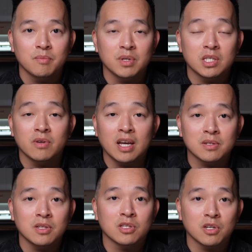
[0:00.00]
but to
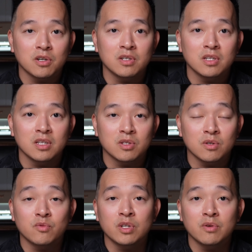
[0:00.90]
actually turn it
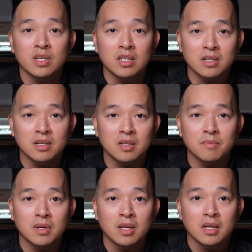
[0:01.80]
into real
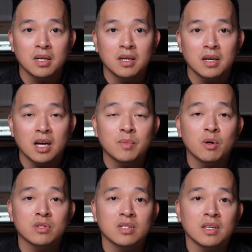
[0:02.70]
income, I'm
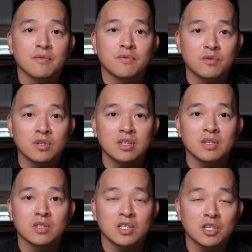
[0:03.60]
hosting a
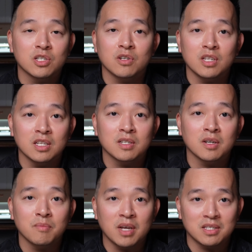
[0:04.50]
free t-shirt
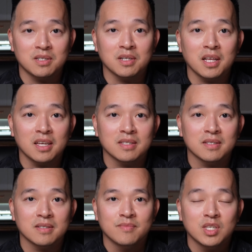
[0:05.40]
income masterclass.
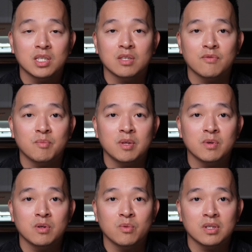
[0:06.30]
This is for
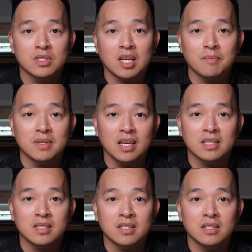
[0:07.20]
people who want to stop
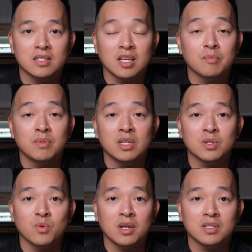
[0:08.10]
guessing, stop
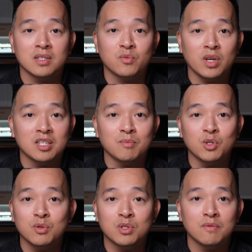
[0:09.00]
binge watching random
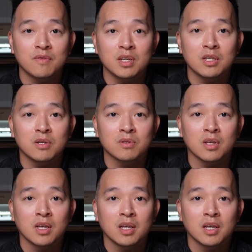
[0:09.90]
YouTube videos,